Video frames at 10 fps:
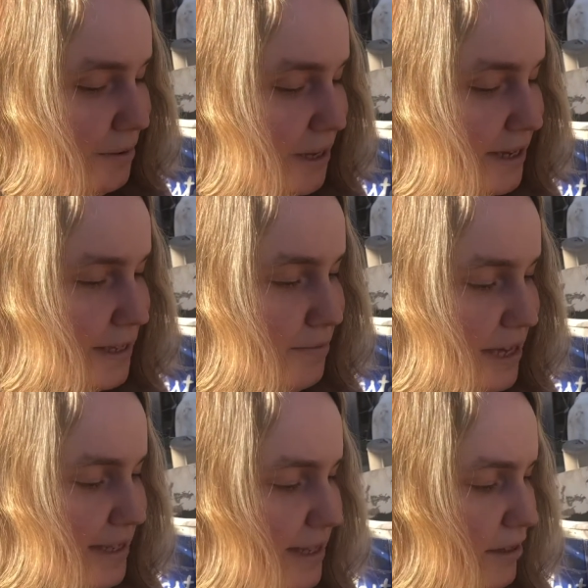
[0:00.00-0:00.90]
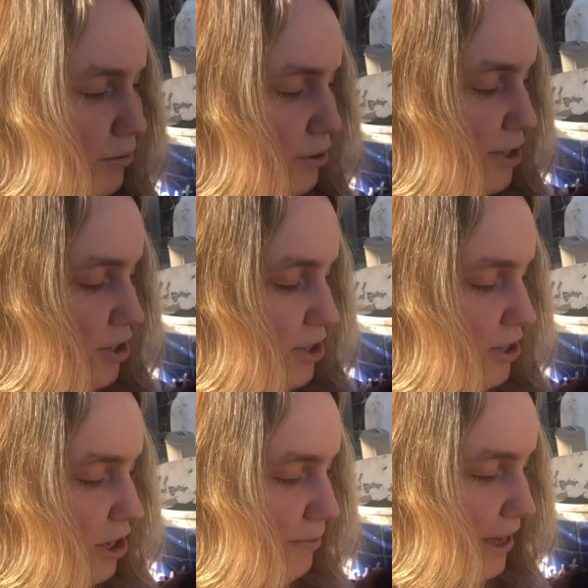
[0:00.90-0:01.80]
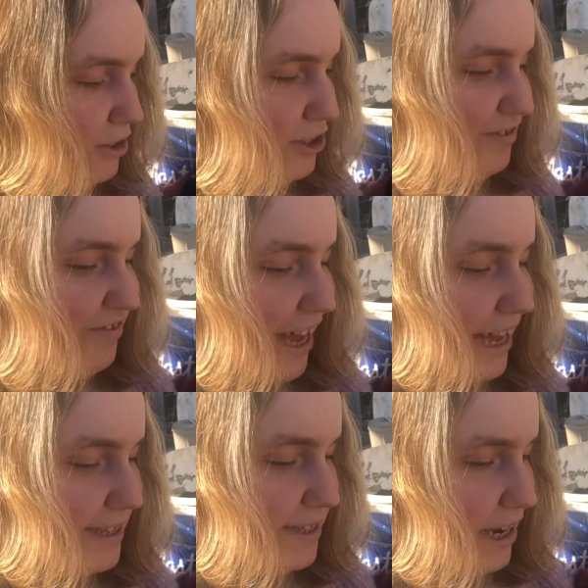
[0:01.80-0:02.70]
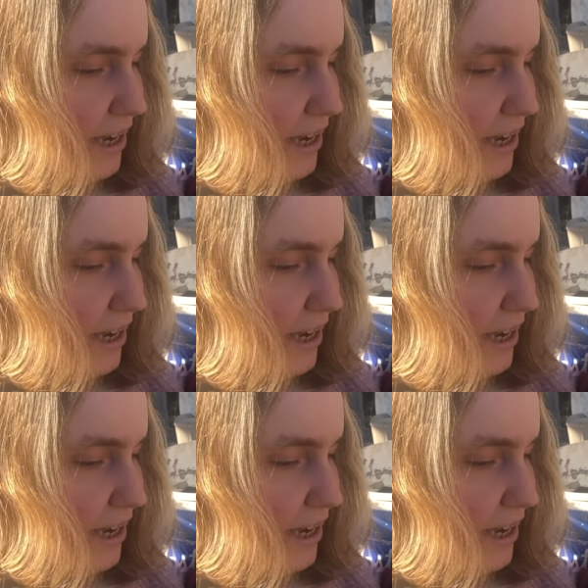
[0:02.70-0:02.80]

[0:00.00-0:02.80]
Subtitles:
because it means that the water doesn't come out too fast,